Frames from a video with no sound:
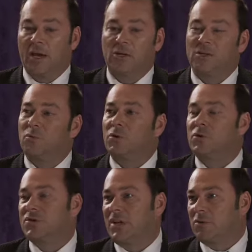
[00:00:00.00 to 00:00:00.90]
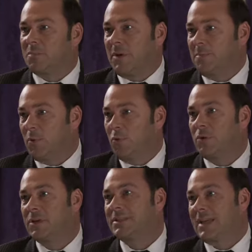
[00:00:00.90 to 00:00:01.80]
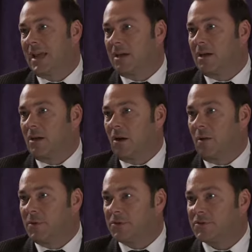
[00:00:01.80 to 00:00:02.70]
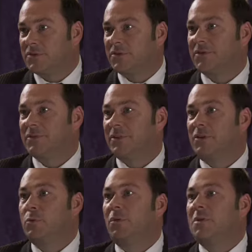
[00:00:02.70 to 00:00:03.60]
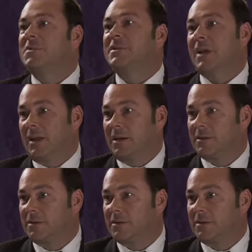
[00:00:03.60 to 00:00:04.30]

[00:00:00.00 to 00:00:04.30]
And you don't want your salespeople tagging garments. You want them selling.